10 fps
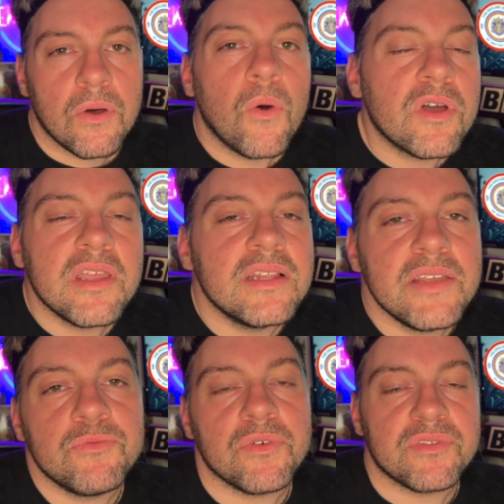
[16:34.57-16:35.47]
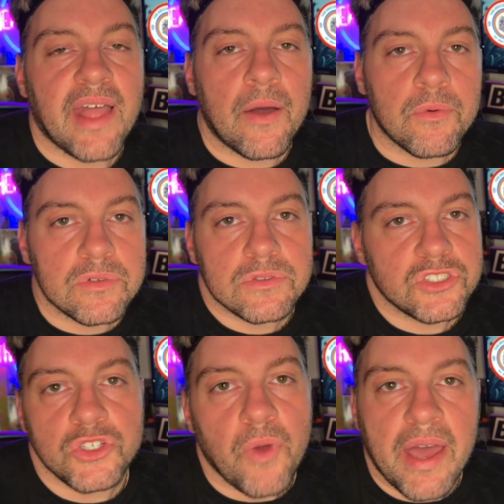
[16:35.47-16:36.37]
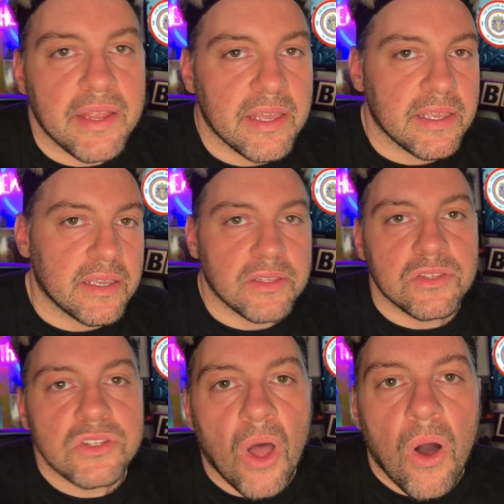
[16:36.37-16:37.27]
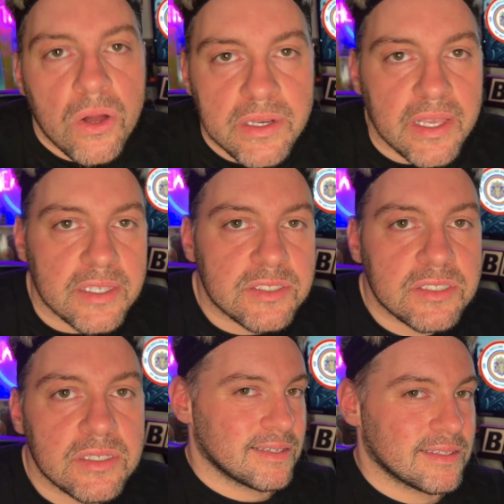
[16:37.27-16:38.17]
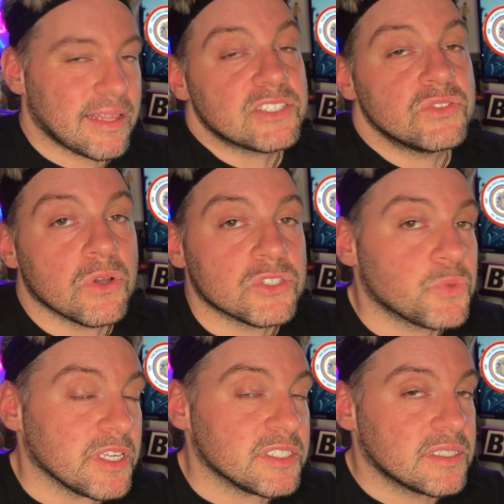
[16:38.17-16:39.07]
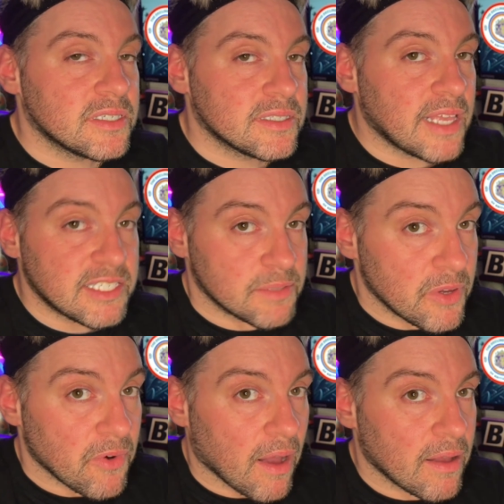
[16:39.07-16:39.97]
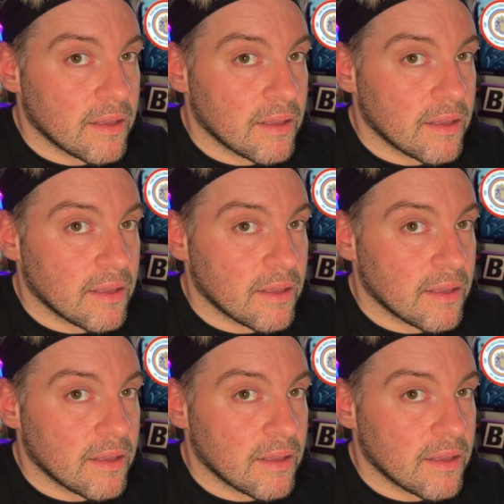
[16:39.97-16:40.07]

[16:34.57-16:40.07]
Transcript: Or can you live with doubt, duality and darkness? That's not a twist, that's a mirror.